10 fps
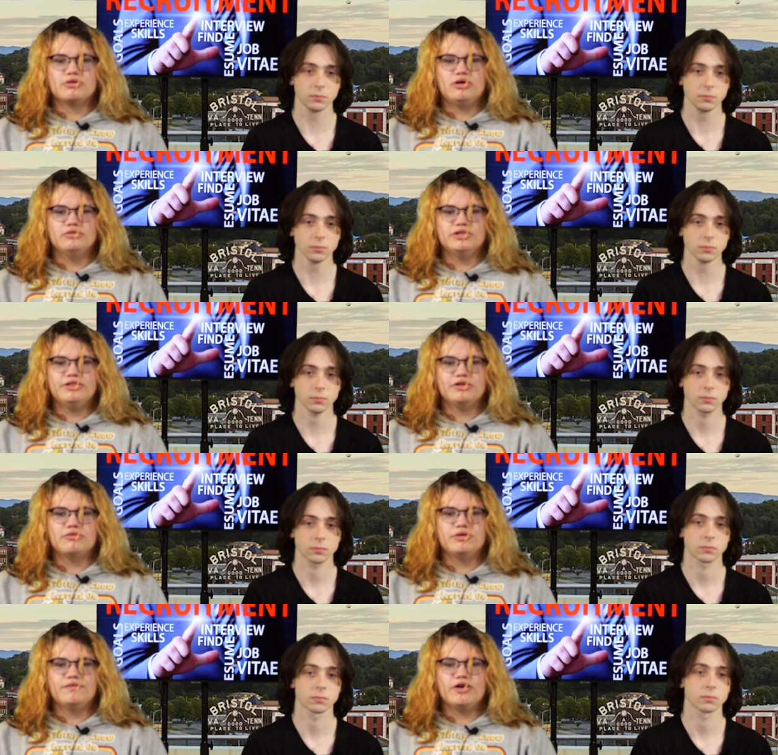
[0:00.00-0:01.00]
Speaker 1: are only in the
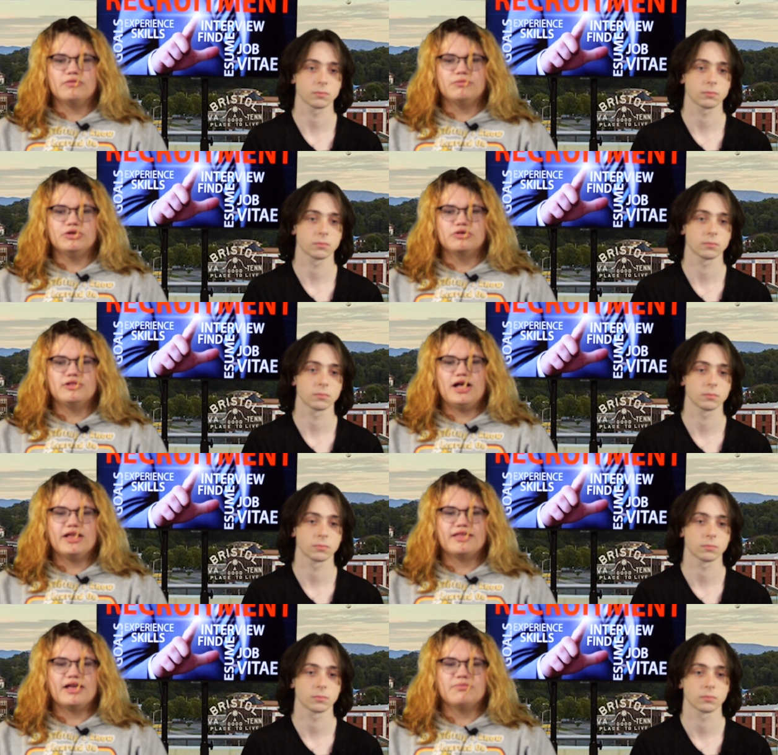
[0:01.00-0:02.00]
career fair when your
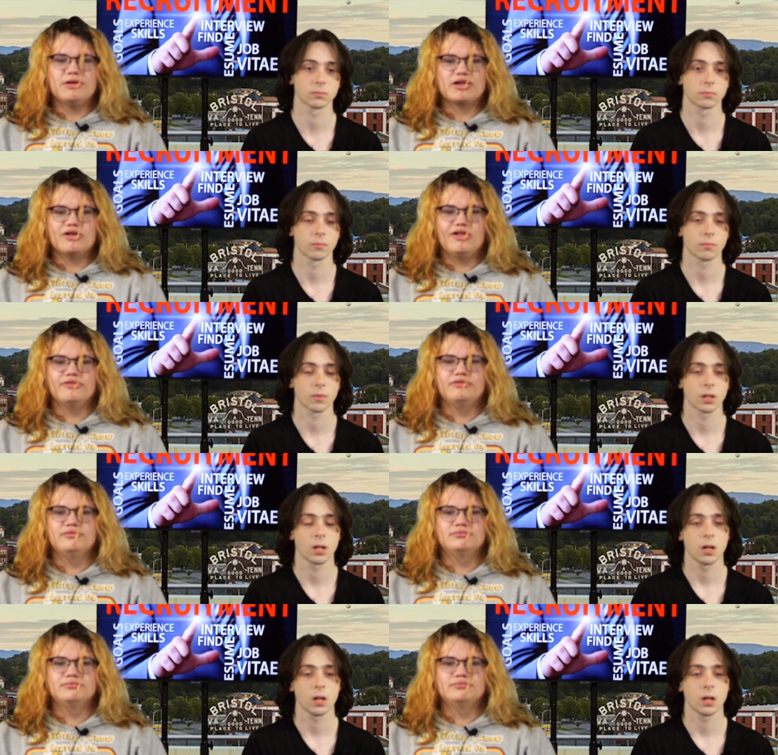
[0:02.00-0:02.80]
class has been called.